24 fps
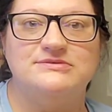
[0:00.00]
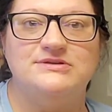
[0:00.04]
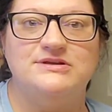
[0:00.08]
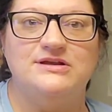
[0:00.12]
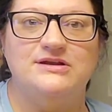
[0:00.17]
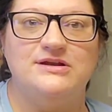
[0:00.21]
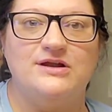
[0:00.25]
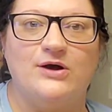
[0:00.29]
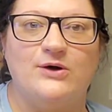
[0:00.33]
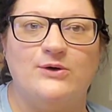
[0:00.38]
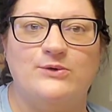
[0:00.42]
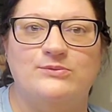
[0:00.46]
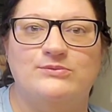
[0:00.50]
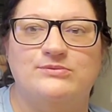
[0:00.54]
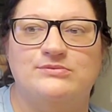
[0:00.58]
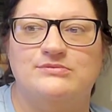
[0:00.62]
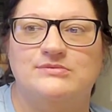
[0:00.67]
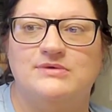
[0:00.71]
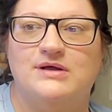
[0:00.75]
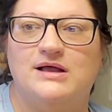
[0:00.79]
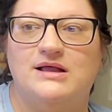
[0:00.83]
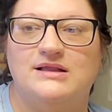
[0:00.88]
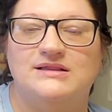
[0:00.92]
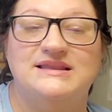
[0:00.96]
you know,
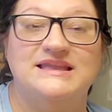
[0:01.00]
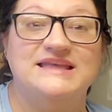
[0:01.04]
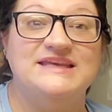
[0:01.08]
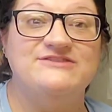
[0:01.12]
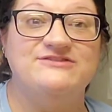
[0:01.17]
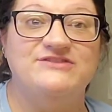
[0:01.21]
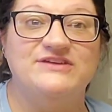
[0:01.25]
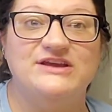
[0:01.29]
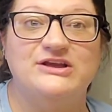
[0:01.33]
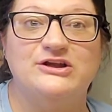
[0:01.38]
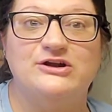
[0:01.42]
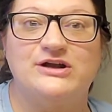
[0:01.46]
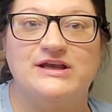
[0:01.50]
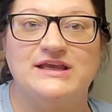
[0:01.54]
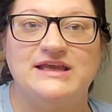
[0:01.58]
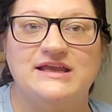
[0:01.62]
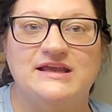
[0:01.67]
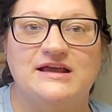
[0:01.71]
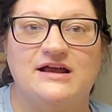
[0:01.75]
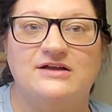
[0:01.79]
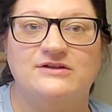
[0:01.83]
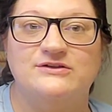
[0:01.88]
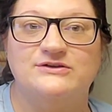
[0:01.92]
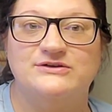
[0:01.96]
leafy green
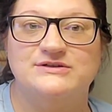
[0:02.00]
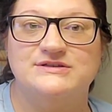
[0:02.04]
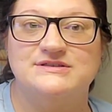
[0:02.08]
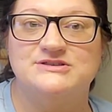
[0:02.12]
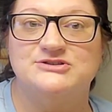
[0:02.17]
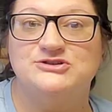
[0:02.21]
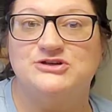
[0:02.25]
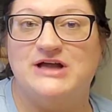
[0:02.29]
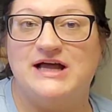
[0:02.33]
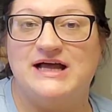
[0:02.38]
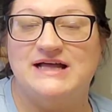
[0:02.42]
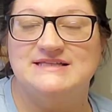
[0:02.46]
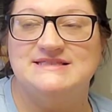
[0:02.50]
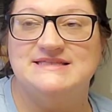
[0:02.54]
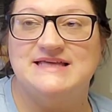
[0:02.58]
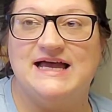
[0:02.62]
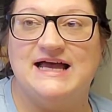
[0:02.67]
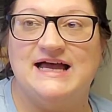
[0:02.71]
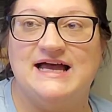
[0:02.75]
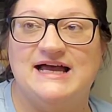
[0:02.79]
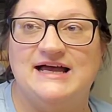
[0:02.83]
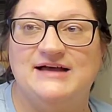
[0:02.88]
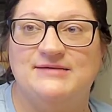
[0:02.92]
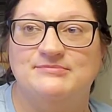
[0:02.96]
colors, dry
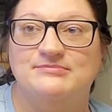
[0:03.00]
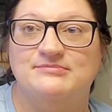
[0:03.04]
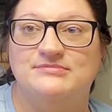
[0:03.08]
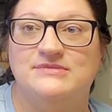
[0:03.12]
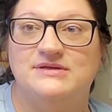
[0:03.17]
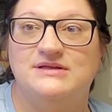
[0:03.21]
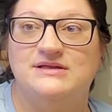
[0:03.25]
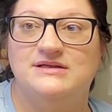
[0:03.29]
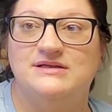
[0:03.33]
thyme,